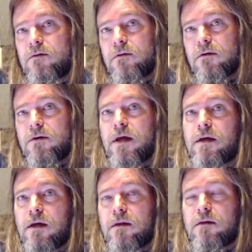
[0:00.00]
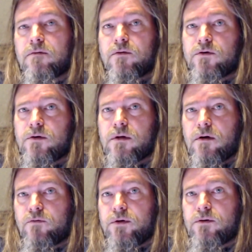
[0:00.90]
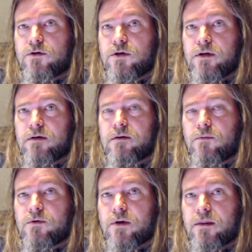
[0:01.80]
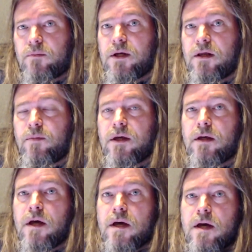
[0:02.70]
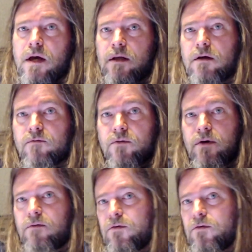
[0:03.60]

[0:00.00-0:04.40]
they're taking the version of Research Unix that was on the PDP and converting